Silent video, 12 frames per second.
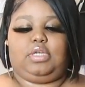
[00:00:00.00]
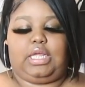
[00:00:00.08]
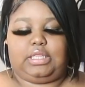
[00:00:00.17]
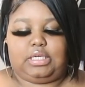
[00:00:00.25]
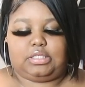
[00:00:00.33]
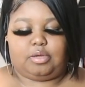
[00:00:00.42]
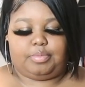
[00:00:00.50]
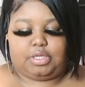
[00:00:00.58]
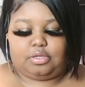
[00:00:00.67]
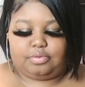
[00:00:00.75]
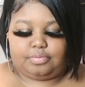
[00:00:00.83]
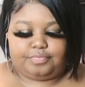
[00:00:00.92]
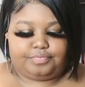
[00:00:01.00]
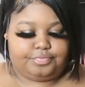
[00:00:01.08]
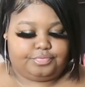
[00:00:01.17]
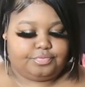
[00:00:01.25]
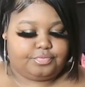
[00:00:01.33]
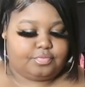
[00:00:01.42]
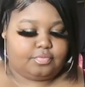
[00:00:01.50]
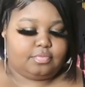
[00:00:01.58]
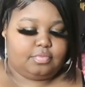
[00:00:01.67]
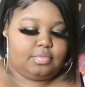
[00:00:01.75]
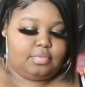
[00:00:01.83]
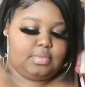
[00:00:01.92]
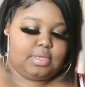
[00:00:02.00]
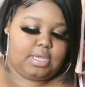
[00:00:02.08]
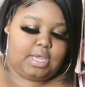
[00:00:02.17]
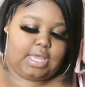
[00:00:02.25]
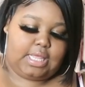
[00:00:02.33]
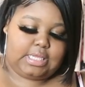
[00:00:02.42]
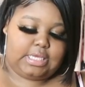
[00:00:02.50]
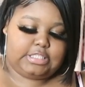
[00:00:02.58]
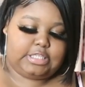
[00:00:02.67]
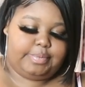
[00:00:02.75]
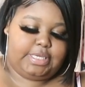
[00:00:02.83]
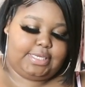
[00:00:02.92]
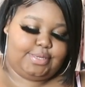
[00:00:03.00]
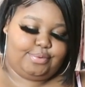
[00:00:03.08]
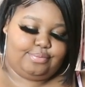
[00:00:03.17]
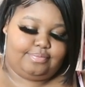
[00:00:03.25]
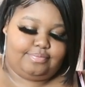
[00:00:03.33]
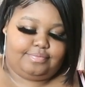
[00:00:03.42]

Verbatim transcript: I think it's gonna be cute. I think it's gonna be cute.